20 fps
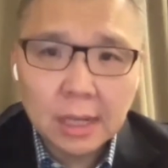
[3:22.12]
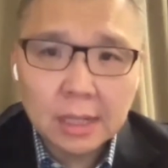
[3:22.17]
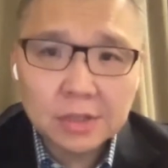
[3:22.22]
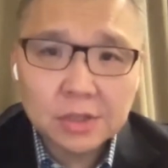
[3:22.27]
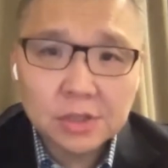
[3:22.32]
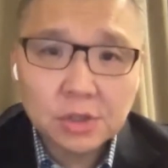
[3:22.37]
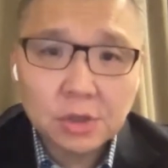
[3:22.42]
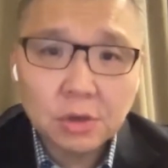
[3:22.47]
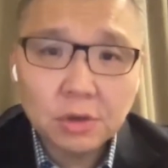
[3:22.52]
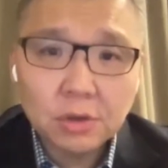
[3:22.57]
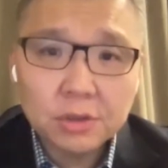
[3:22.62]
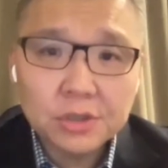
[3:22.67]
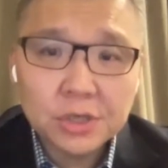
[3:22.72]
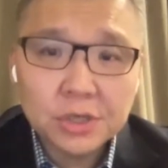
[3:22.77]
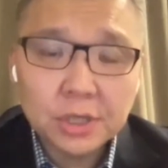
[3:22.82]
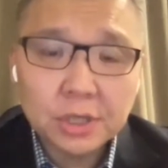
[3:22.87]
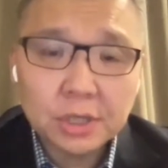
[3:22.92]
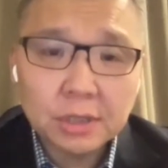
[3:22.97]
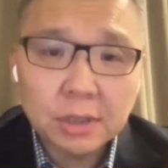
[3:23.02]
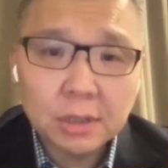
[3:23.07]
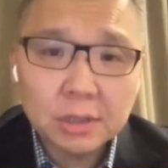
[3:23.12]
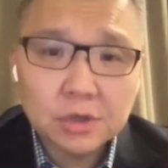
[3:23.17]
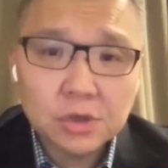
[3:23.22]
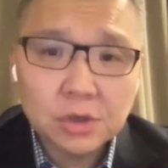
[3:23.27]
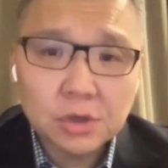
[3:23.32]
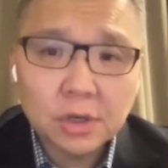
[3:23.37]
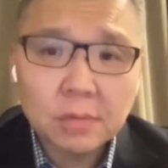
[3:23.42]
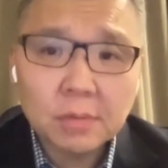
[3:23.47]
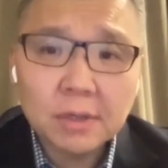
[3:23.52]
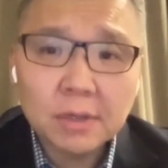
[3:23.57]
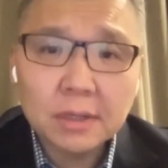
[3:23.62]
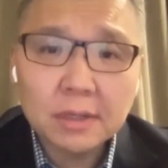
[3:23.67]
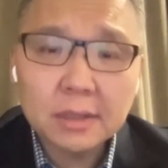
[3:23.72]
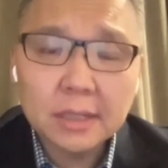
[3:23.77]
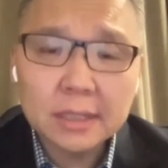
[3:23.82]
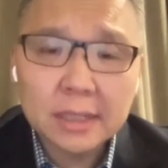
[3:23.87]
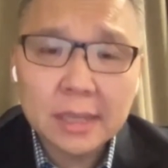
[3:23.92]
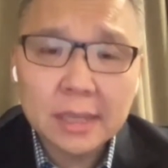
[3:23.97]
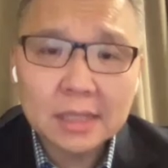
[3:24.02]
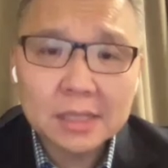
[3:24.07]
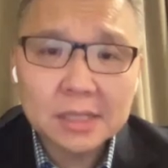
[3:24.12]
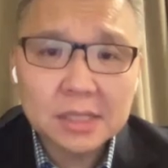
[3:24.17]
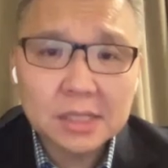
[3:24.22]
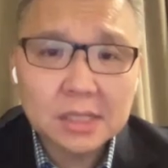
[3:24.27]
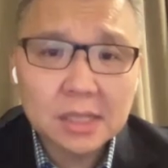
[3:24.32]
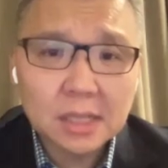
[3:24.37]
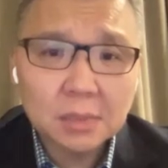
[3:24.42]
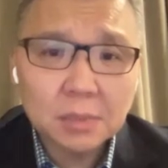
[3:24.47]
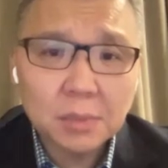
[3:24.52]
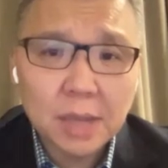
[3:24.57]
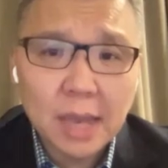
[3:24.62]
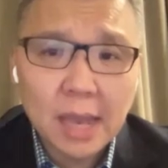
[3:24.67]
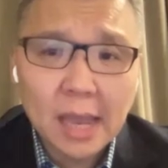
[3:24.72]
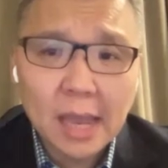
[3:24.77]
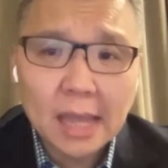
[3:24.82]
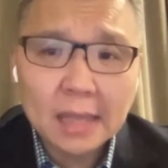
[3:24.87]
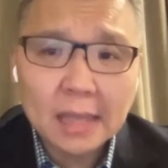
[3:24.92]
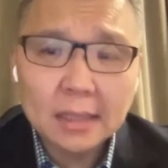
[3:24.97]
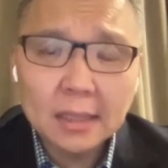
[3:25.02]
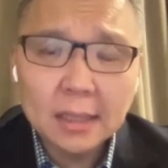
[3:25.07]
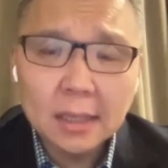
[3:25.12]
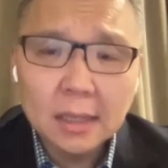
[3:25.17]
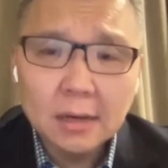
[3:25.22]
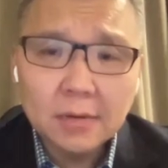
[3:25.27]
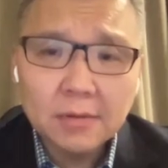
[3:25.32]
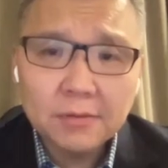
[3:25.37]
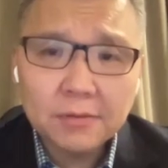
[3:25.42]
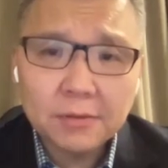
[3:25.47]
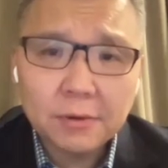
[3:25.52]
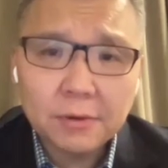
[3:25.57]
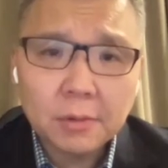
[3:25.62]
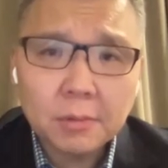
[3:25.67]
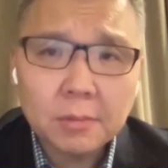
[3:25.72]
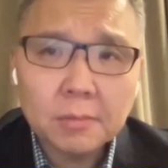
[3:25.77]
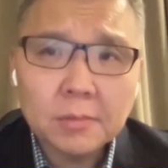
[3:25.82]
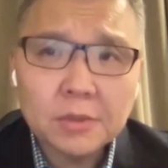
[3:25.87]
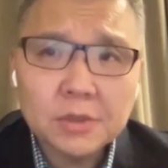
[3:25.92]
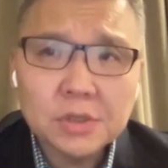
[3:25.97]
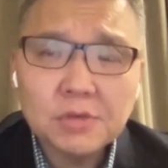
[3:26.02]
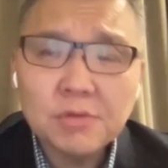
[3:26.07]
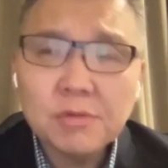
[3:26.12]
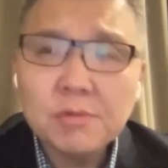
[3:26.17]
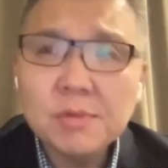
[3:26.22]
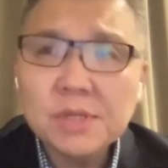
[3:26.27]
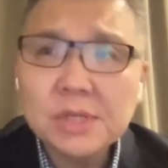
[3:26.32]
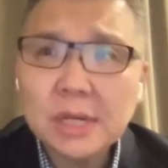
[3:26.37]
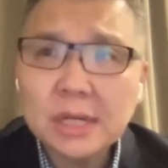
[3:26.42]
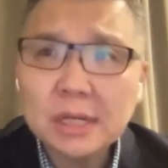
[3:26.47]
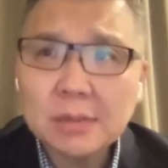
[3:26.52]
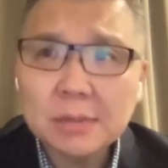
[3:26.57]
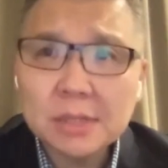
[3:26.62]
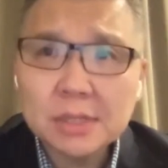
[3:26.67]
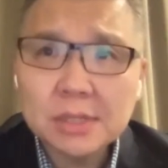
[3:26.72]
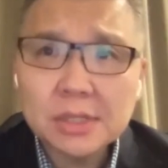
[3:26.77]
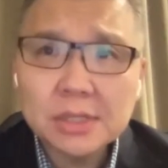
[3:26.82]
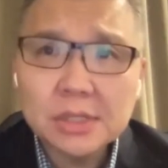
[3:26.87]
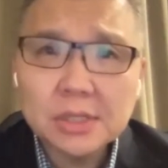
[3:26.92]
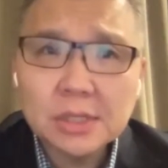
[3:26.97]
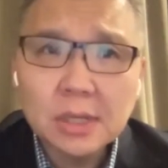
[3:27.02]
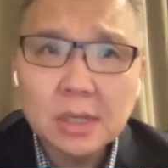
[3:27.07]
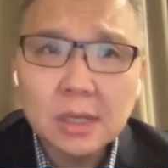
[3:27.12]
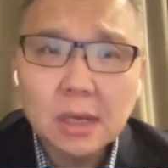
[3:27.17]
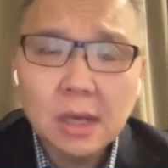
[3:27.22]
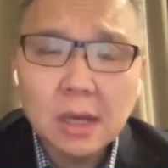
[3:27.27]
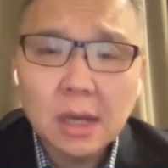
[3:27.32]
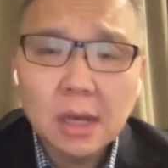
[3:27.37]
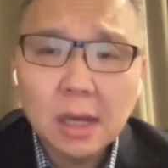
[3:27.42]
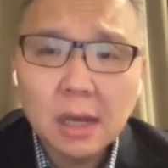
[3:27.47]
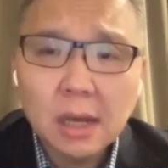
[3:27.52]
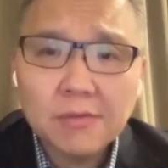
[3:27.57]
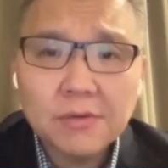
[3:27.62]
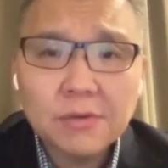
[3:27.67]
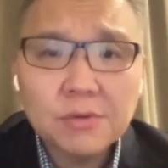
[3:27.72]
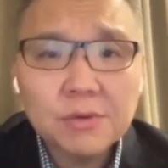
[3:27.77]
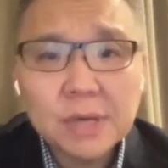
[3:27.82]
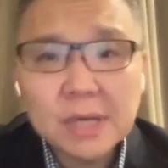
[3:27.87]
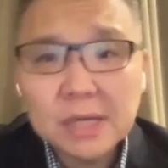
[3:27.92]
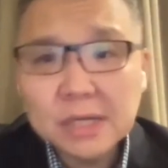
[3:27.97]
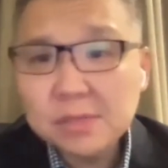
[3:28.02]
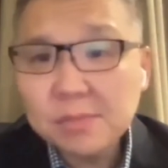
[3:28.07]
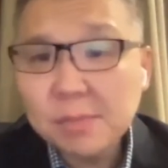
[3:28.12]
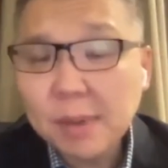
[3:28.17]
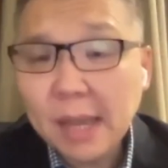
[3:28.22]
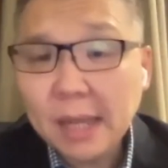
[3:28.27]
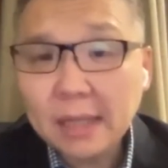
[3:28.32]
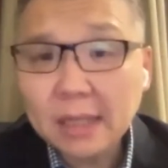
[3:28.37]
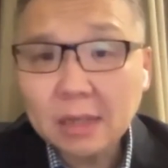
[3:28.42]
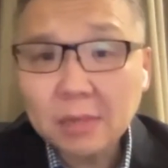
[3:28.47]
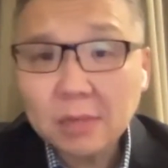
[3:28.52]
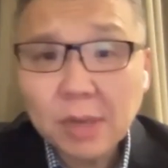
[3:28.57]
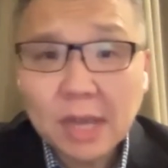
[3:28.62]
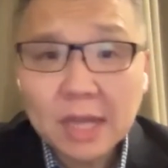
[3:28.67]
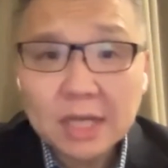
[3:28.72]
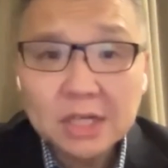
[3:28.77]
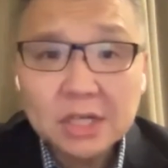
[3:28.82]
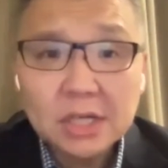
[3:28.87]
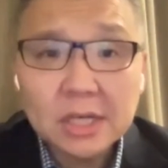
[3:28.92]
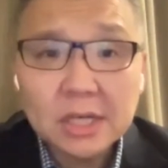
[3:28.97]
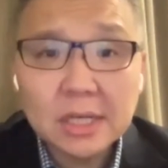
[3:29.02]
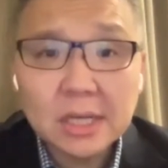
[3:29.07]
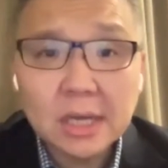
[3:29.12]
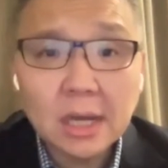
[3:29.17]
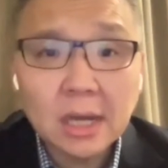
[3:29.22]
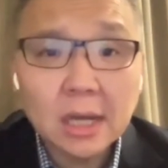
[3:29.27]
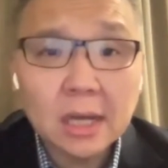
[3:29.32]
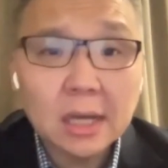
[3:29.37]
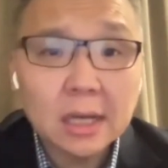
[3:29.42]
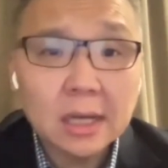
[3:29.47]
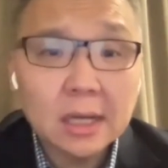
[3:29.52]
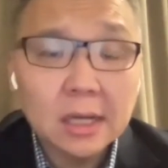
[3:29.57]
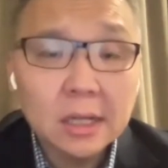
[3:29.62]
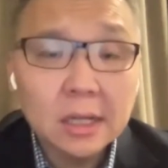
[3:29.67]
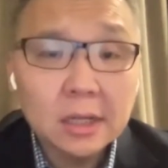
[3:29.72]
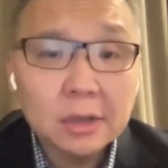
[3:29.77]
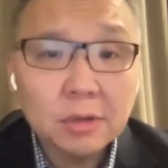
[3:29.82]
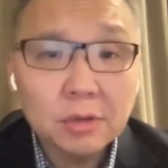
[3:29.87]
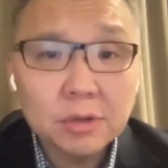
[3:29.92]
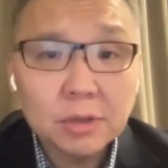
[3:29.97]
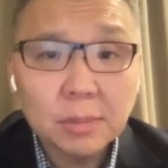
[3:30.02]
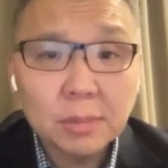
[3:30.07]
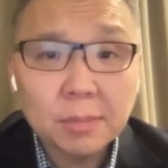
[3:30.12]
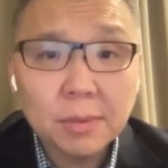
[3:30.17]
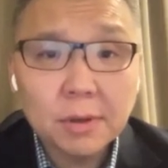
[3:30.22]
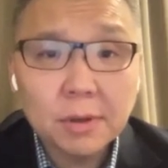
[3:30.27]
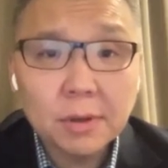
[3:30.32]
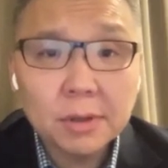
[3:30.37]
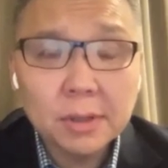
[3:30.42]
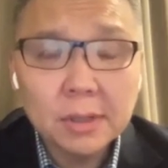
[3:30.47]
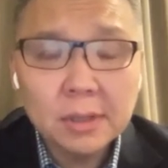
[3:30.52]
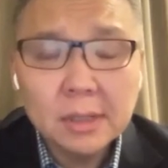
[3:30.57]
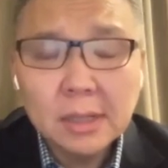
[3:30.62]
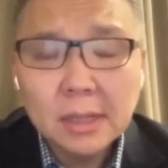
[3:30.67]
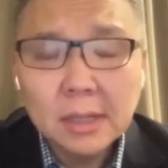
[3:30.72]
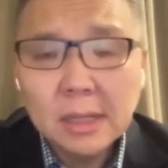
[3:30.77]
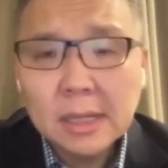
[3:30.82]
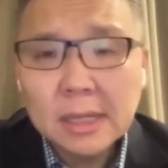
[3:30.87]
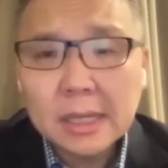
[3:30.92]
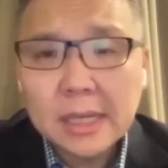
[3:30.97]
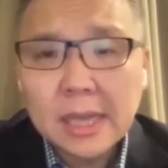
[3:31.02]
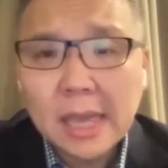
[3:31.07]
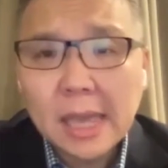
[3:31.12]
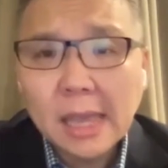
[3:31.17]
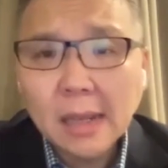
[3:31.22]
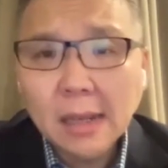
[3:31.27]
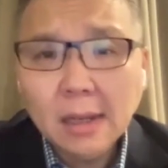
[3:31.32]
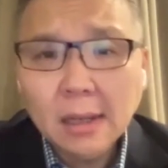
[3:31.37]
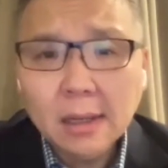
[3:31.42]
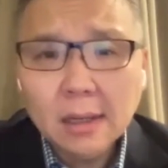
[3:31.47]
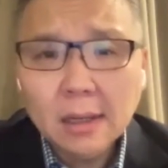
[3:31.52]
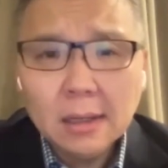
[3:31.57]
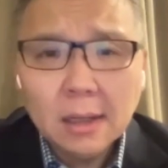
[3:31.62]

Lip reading: soil geochemical analysis that we had from stream sediments a few years back that we actually looked upon again.